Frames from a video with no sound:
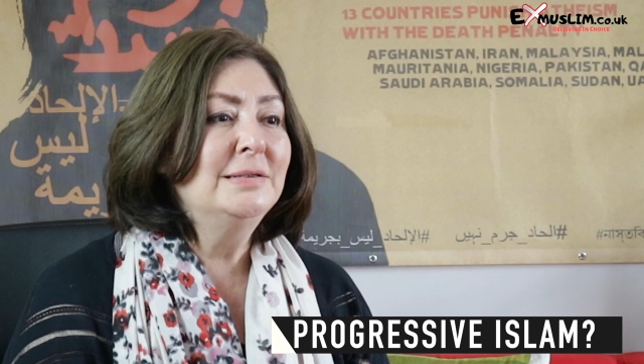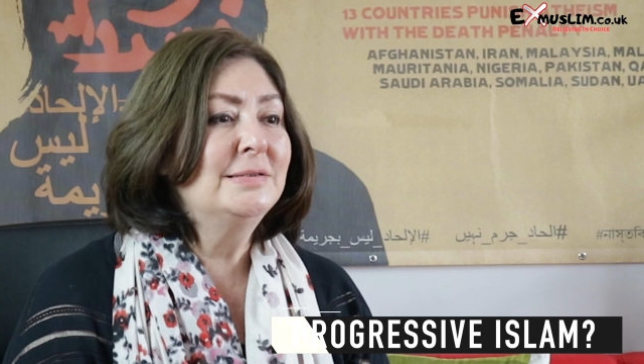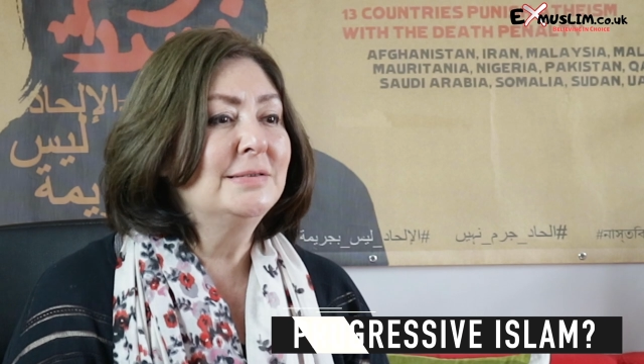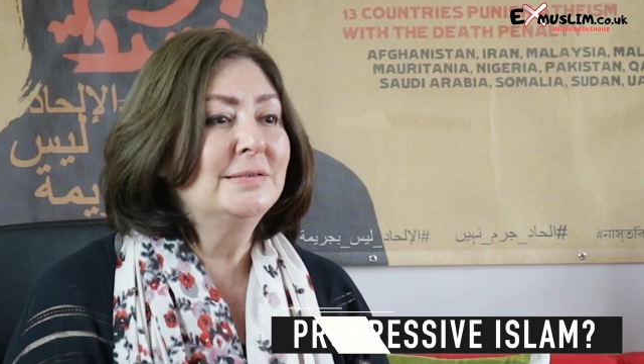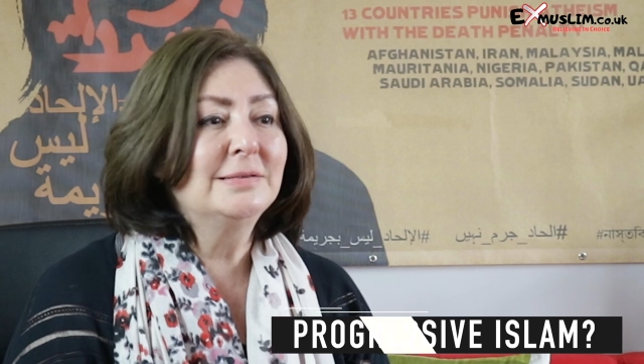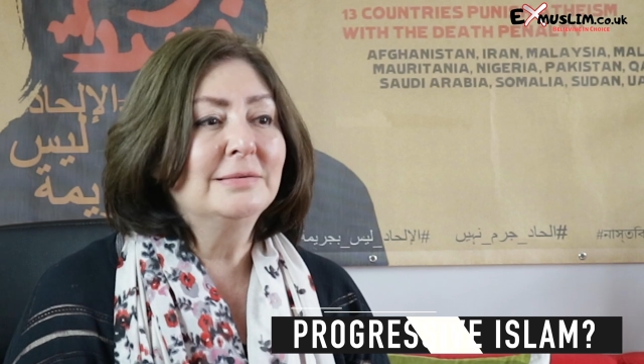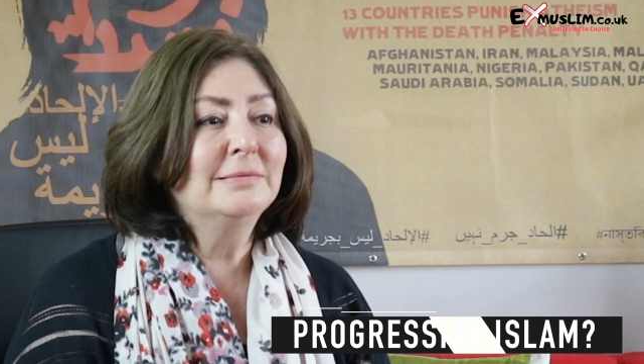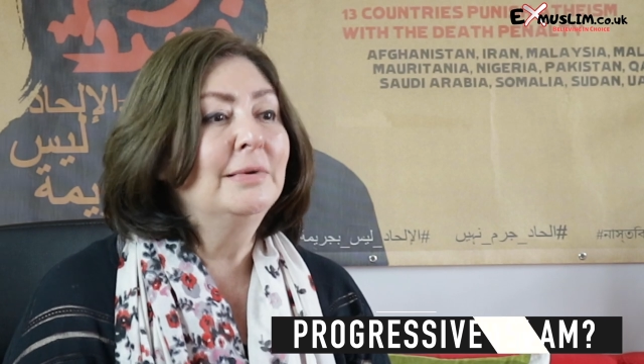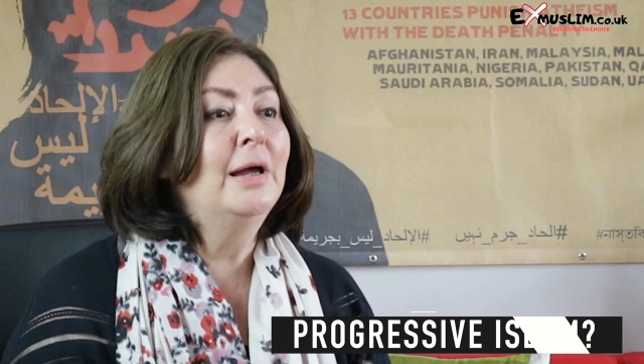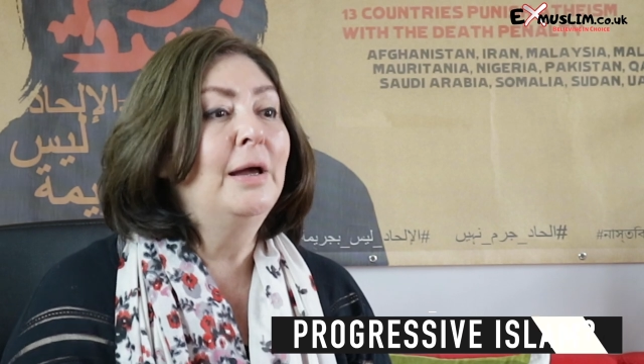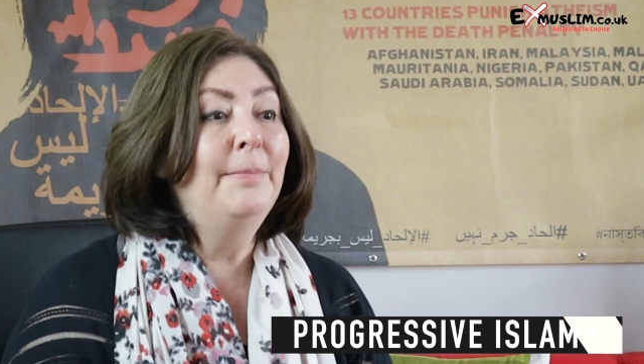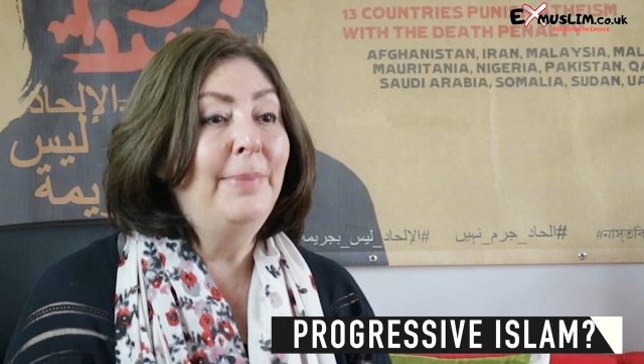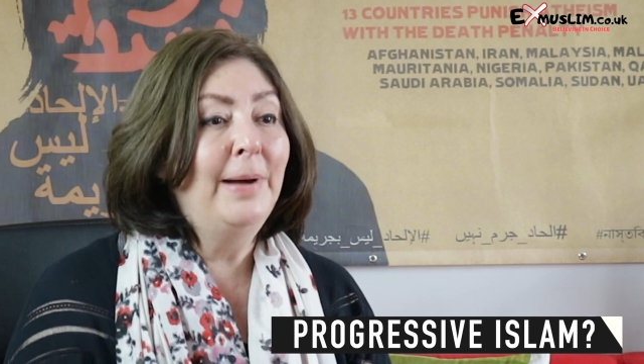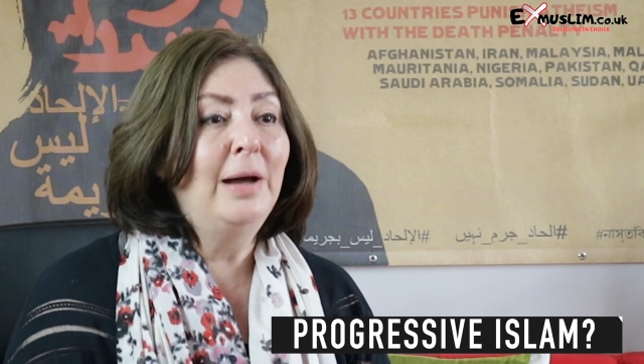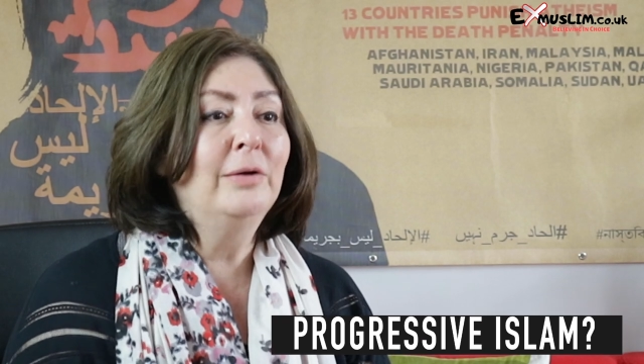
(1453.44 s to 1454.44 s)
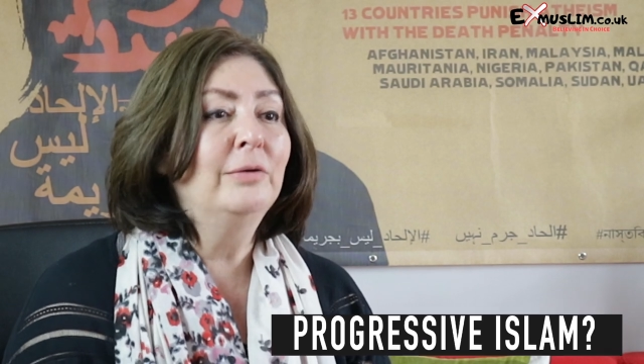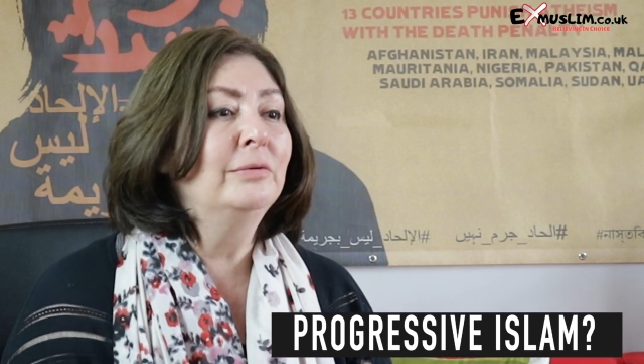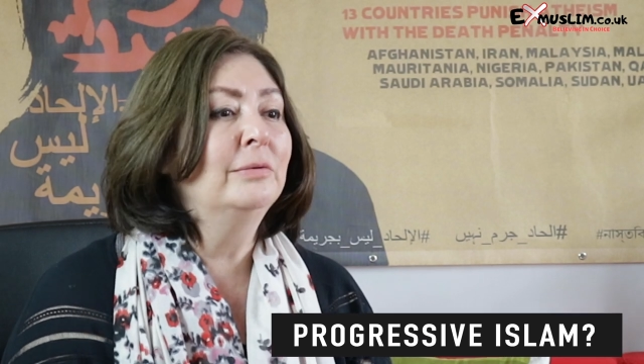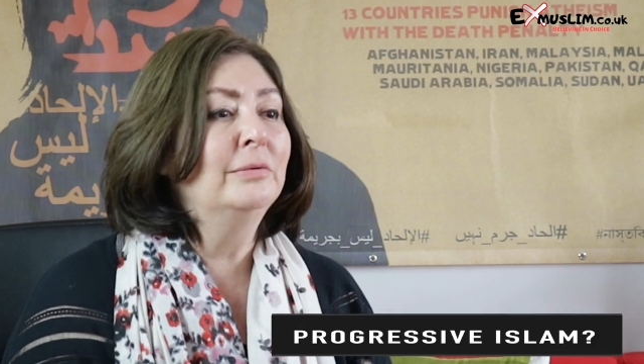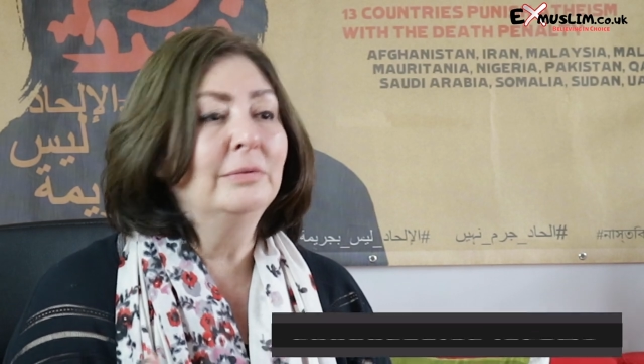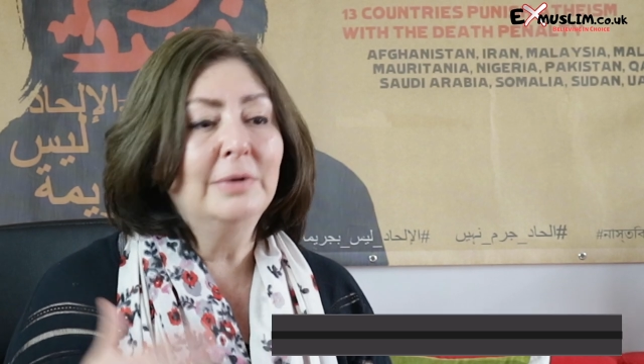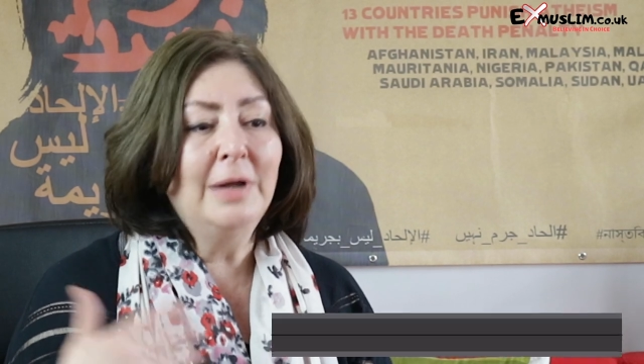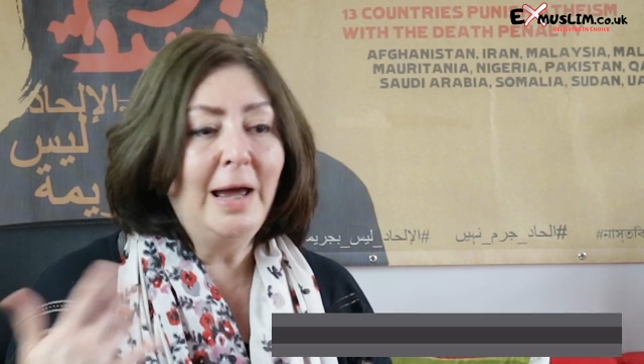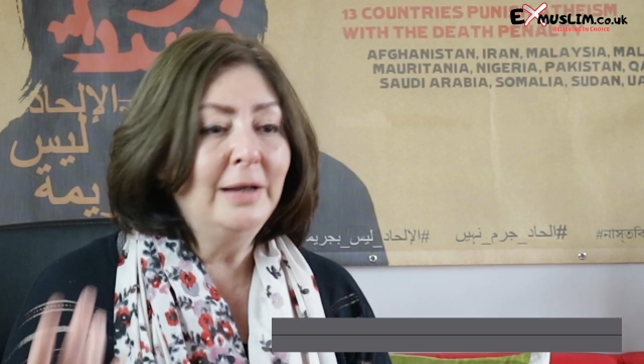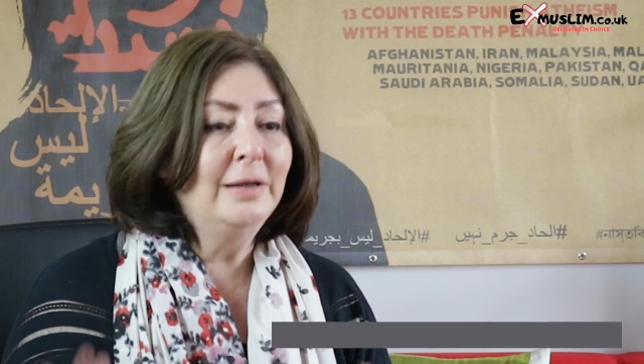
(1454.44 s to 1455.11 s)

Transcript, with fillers: is about